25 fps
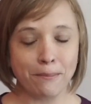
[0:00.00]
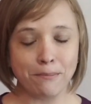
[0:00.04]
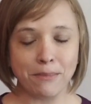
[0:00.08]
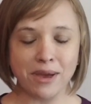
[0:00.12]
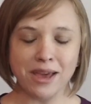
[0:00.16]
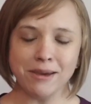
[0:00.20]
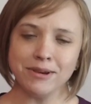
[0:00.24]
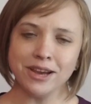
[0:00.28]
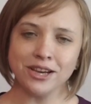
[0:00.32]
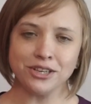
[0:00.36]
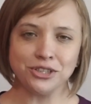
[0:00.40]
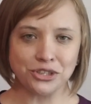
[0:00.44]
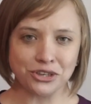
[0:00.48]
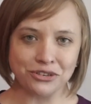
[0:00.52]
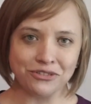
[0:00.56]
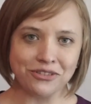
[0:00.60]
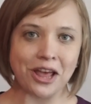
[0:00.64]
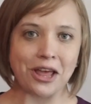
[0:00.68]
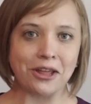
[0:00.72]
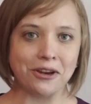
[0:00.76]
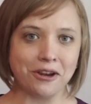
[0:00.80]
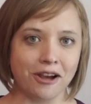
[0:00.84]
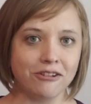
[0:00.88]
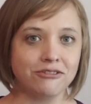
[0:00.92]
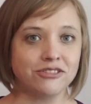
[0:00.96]
maybe I should have
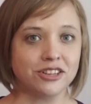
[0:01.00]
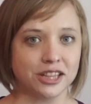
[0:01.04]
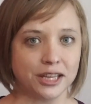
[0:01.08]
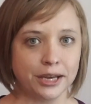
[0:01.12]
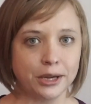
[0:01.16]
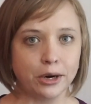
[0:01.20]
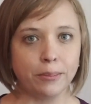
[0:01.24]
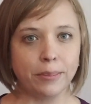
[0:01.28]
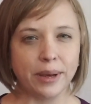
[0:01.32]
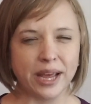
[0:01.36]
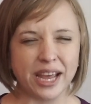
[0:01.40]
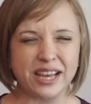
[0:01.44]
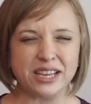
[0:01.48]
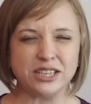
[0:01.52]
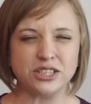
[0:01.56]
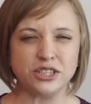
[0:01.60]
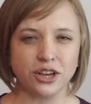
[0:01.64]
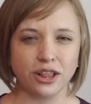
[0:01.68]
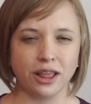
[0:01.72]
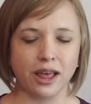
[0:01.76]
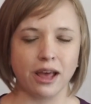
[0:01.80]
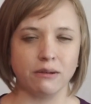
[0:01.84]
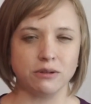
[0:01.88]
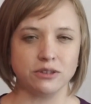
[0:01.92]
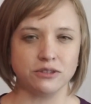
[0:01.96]
held off a little bit
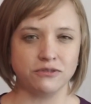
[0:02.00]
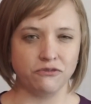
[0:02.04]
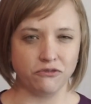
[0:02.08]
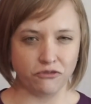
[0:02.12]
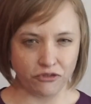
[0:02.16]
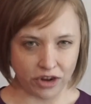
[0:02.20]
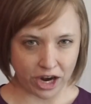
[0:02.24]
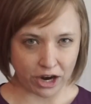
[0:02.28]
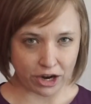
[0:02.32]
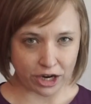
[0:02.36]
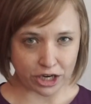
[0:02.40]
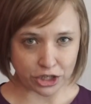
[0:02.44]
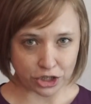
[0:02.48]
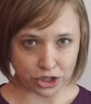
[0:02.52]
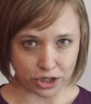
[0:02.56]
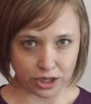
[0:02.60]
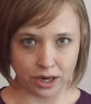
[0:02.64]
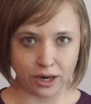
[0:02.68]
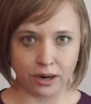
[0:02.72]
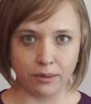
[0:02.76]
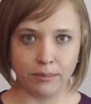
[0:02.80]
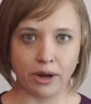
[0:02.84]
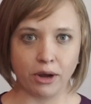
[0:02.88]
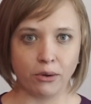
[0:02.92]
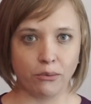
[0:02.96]
until I was very
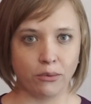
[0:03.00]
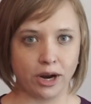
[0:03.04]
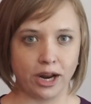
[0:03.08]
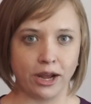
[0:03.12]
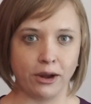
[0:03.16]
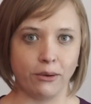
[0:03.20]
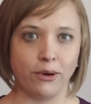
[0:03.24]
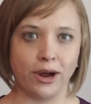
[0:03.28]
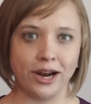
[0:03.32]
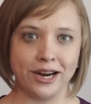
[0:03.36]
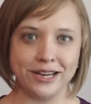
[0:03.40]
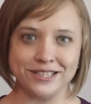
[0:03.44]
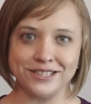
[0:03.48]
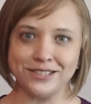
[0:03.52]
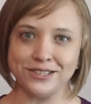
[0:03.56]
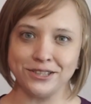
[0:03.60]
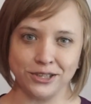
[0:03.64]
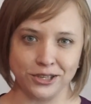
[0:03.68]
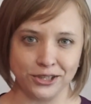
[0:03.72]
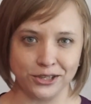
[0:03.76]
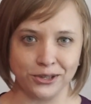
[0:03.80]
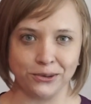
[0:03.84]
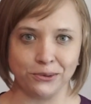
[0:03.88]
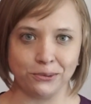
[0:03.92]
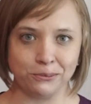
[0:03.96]
sure about what I wanted to
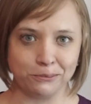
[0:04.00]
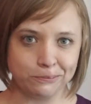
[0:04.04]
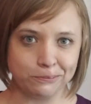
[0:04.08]
do.